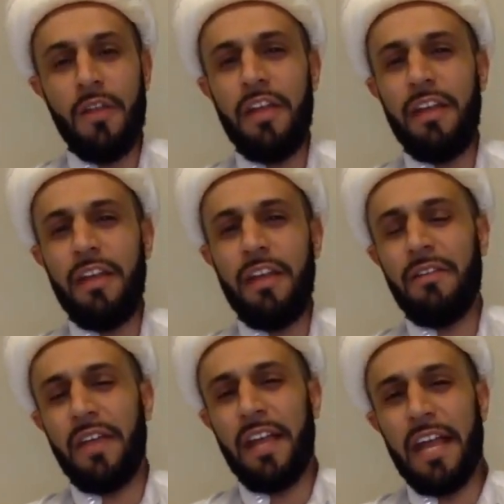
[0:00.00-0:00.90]
they
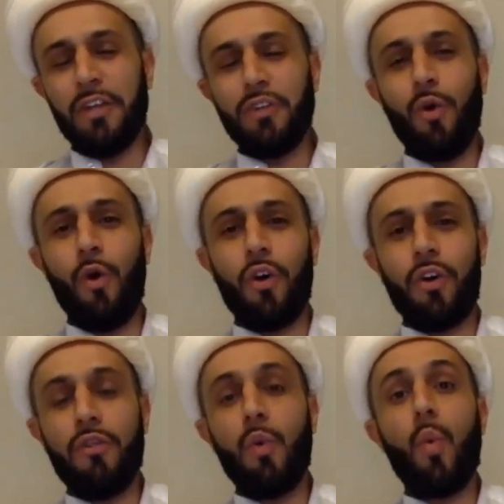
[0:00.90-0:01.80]
they ignore
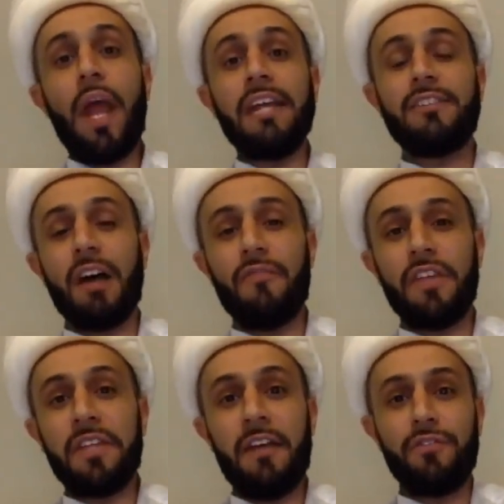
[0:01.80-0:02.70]
the weight of
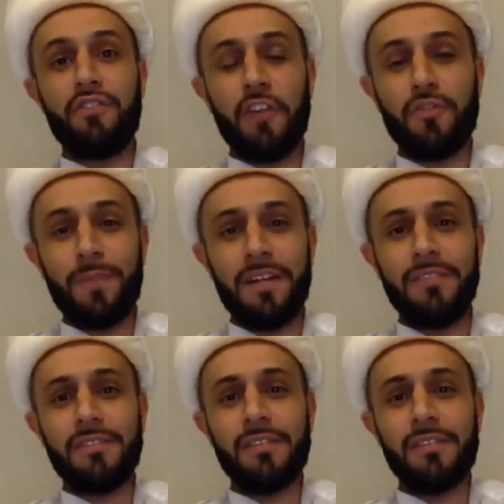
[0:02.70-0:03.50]
the day of judgment